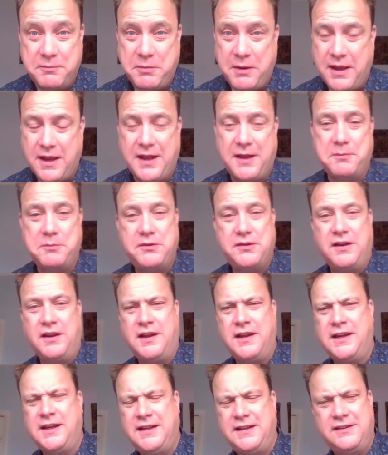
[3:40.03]
perhaps
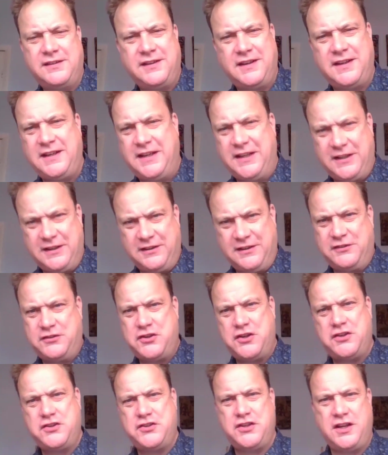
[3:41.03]
lying in St Nicholas
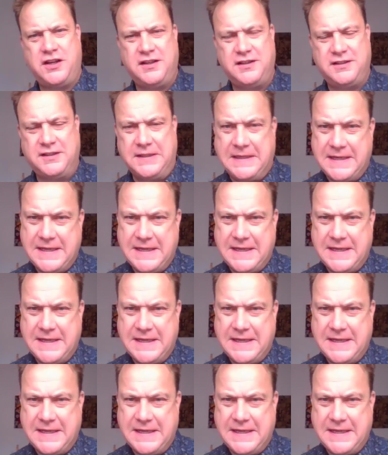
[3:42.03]
Churchyard.